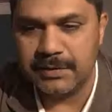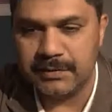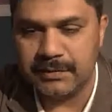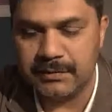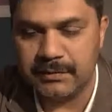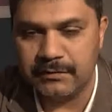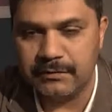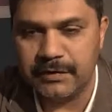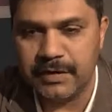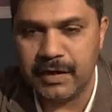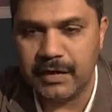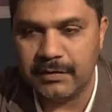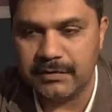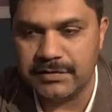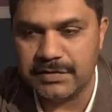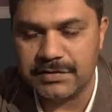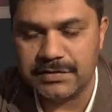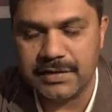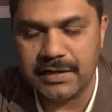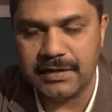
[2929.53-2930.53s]
a matter of now
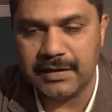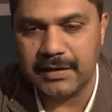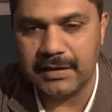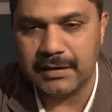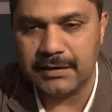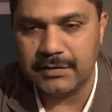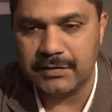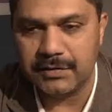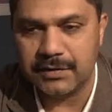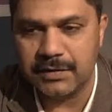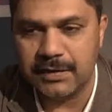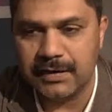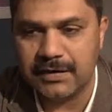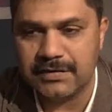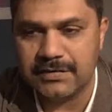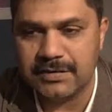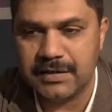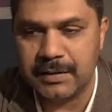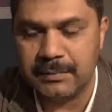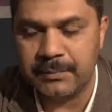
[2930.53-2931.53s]
just taking it to the
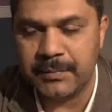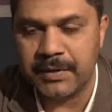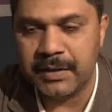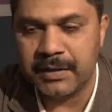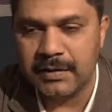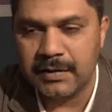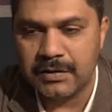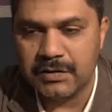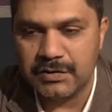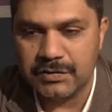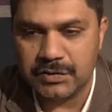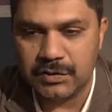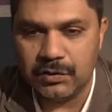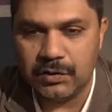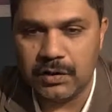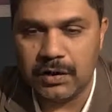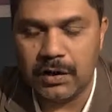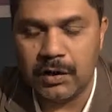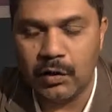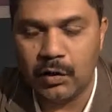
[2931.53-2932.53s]
next step.
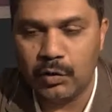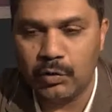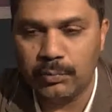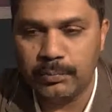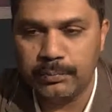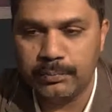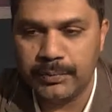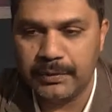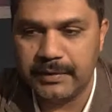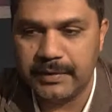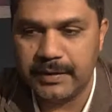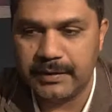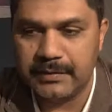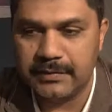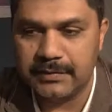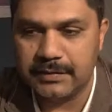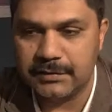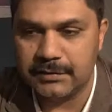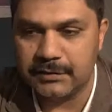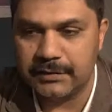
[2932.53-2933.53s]
So I hope
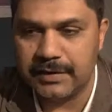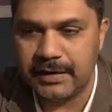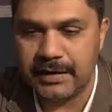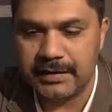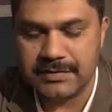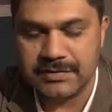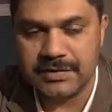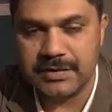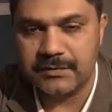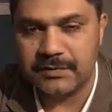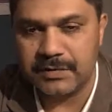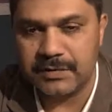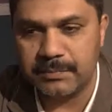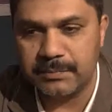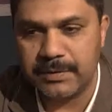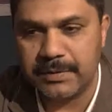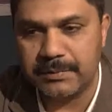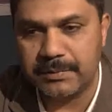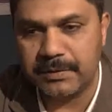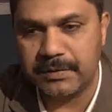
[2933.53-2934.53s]
that today has
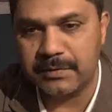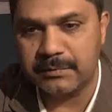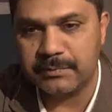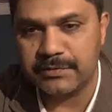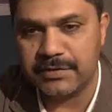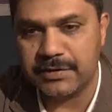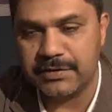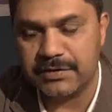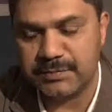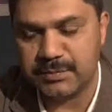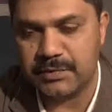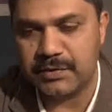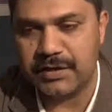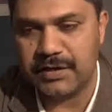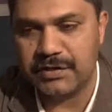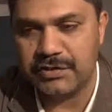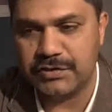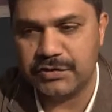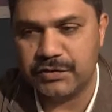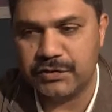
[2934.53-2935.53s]
given people
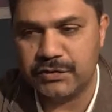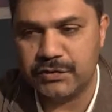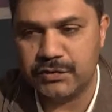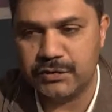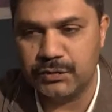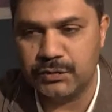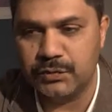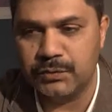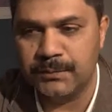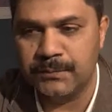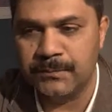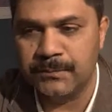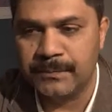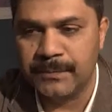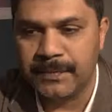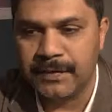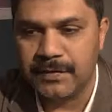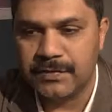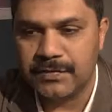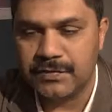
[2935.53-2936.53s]
inspiration to
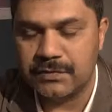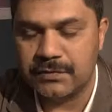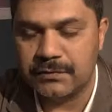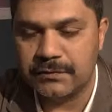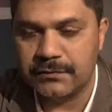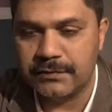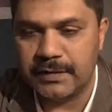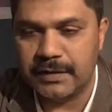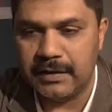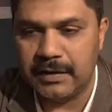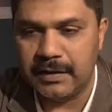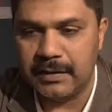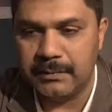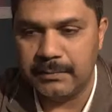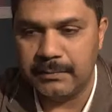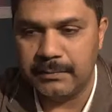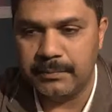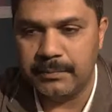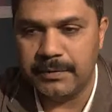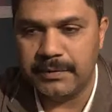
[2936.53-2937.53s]
sort of
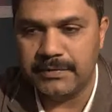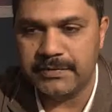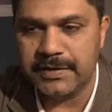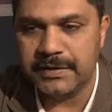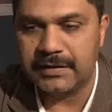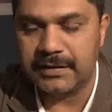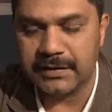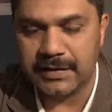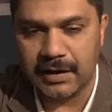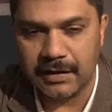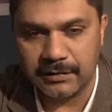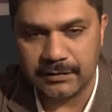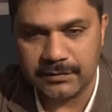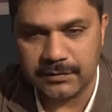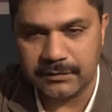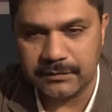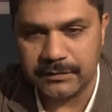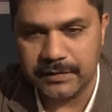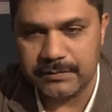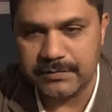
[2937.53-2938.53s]
take
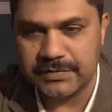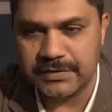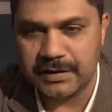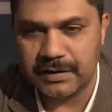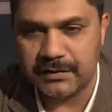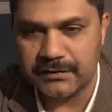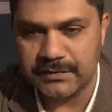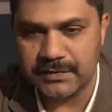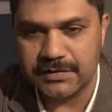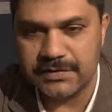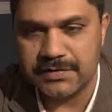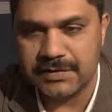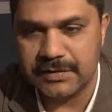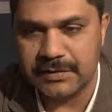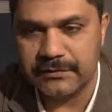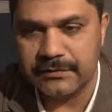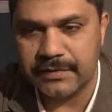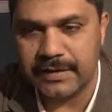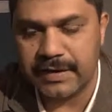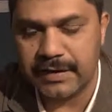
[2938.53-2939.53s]
account of themselves and
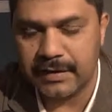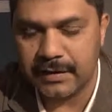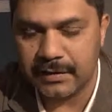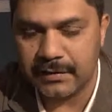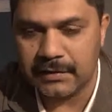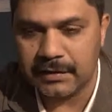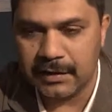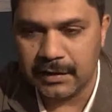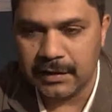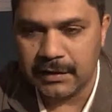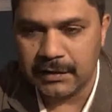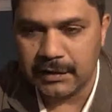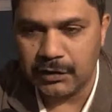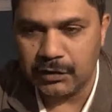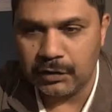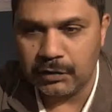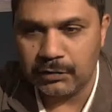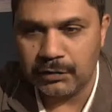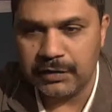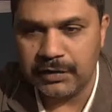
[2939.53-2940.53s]
see if they can,
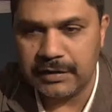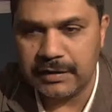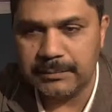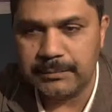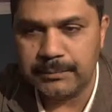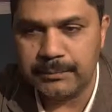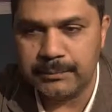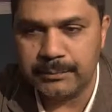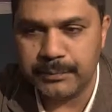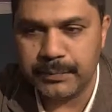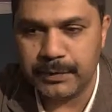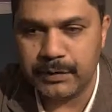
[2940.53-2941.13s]
you know, keep